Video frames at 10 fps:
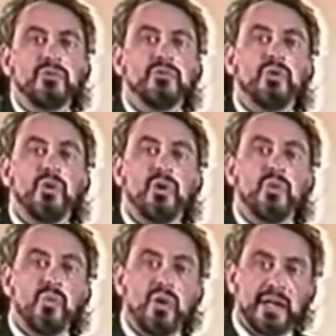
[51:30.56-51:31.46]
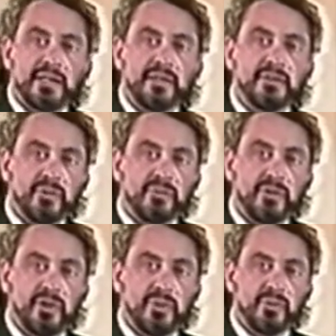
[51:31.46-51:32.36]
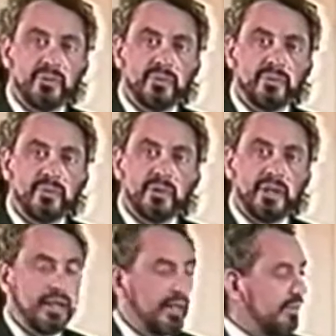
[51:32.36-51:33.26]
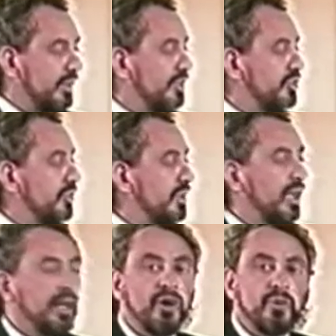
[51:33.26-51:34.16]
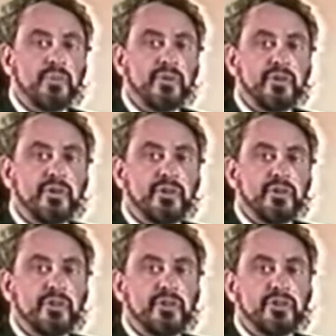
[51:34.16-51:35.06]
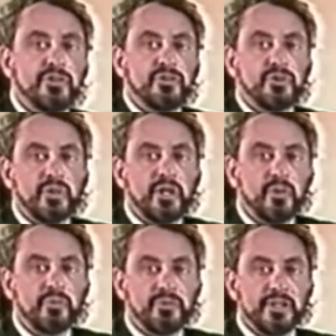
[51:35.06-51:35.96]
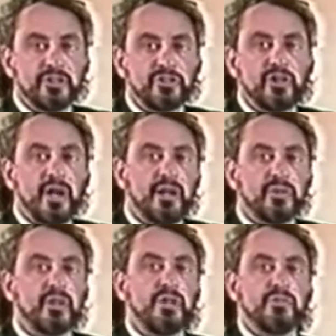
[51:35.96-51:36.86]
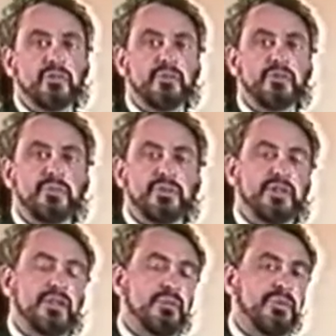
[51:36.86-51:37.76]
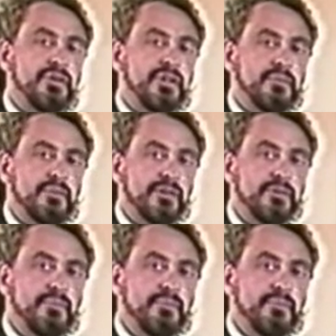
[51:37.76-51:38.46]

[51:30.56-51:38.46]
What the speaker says: for why they don't know, and that should help to help free the child from this particular predicament.